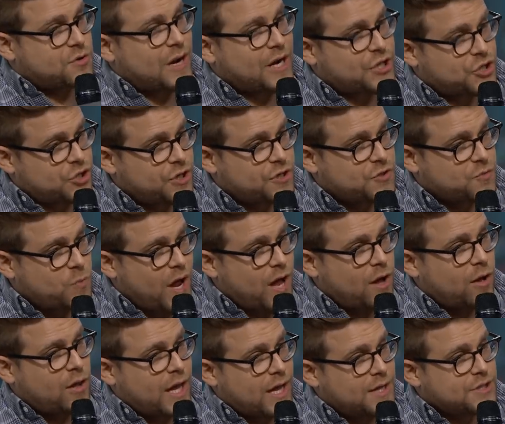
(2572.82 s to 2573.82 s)
direction as
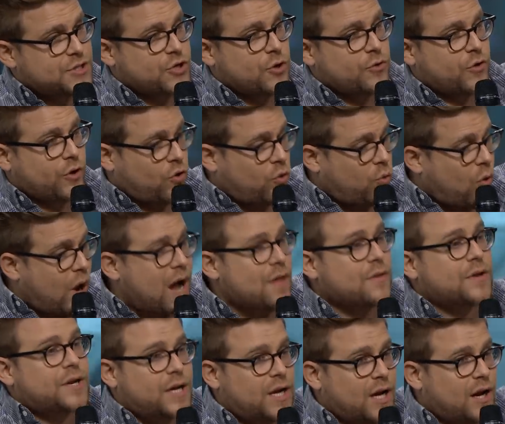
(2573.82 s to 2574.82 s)
well, and so the
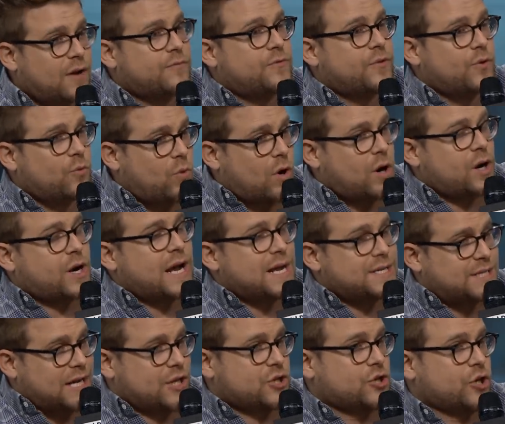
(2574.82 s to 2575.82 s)
quality of the work
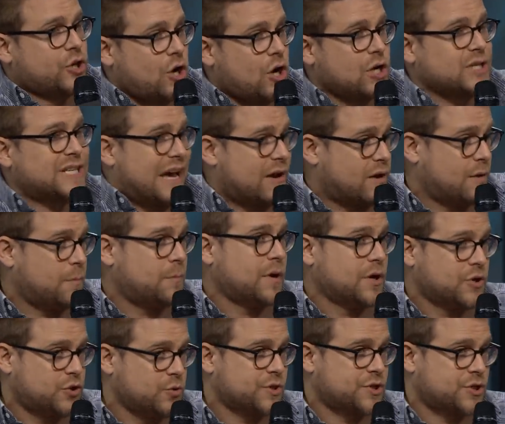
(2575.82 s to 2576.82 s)
has actually gone down a,
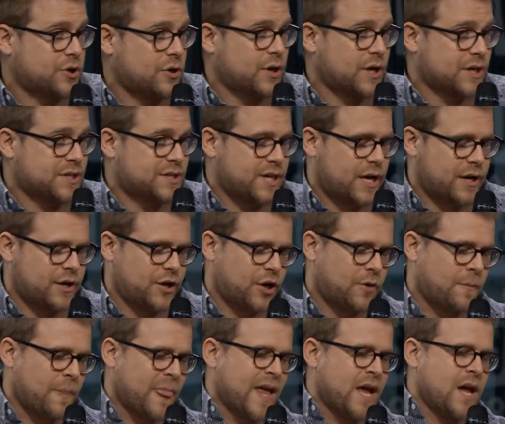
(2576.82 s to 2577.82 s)
a, to a certain extent, you
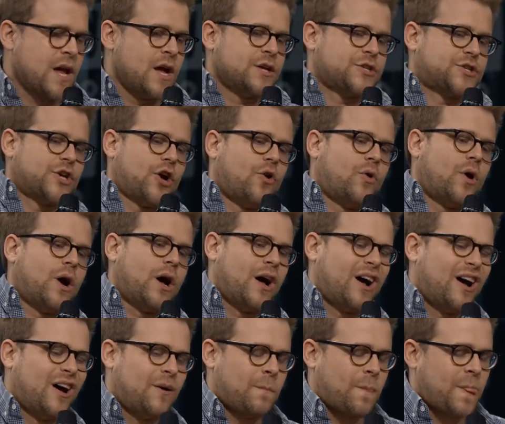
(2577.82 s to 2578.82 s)
know. So,
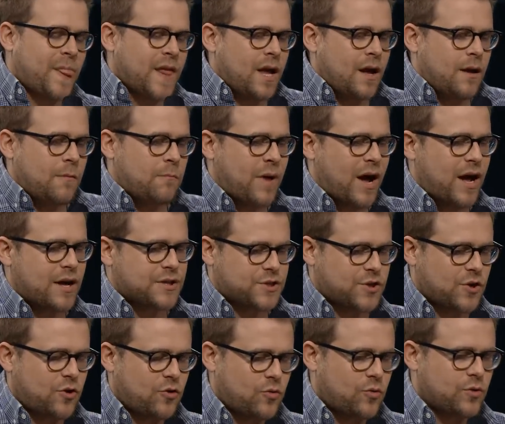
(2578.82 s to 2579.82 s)
um, my,
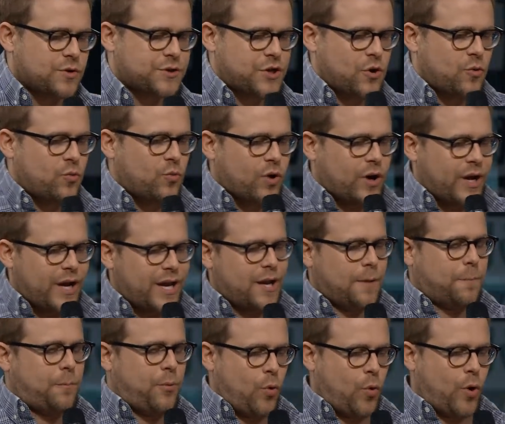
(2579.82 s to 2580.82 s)
so, so we're in
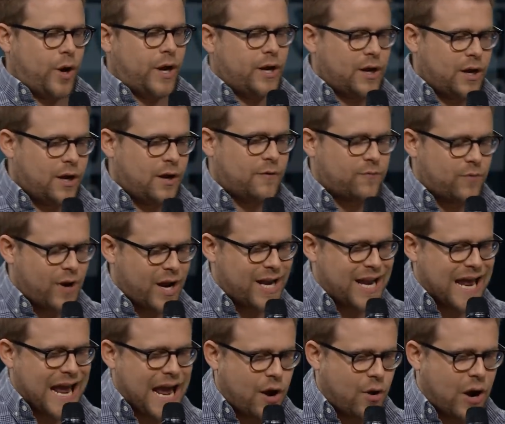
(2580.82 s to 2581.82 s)
a point of right
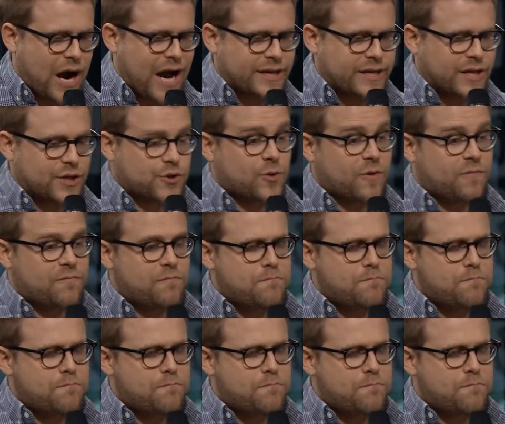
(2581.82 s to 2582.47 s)
now, I think, sort of